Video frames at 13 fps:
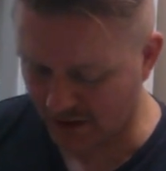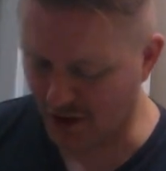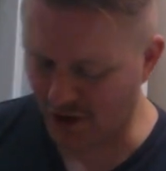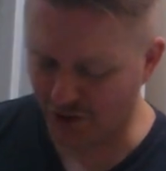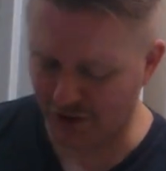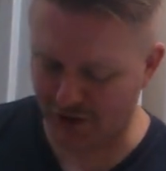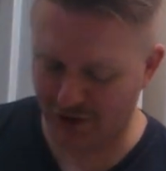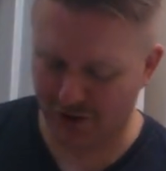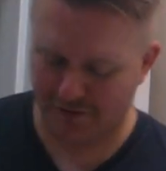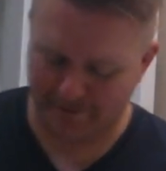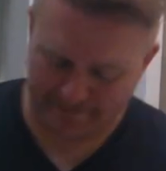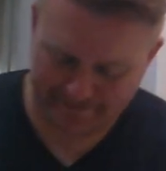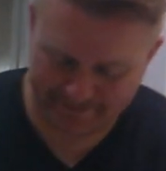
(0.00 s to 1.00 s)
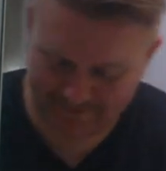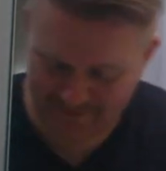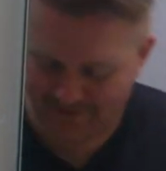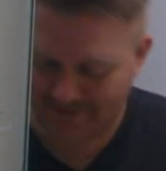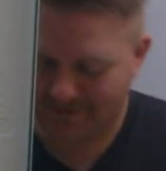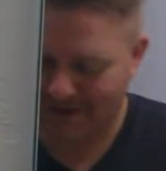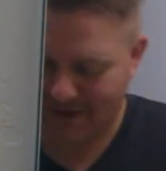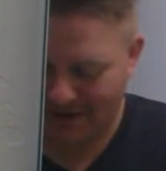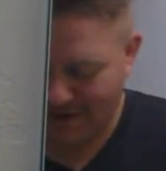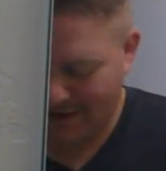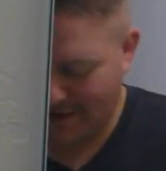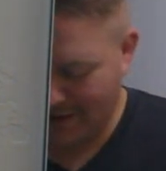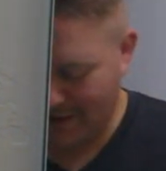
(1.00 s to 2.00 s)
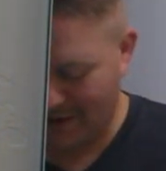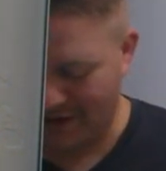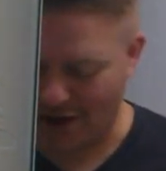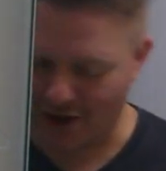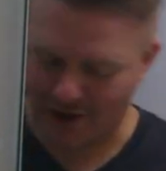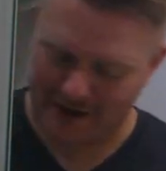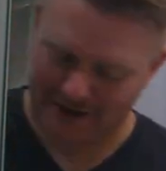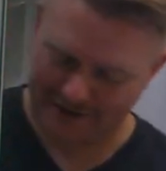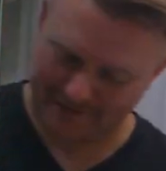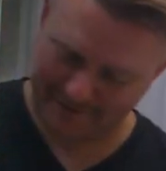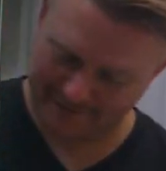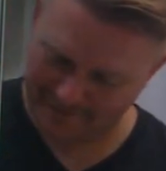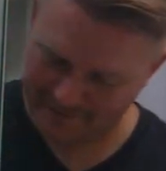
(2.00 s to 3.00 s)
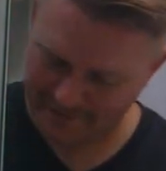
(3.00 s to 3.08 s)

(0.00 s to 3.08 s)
Oh, dude. All right.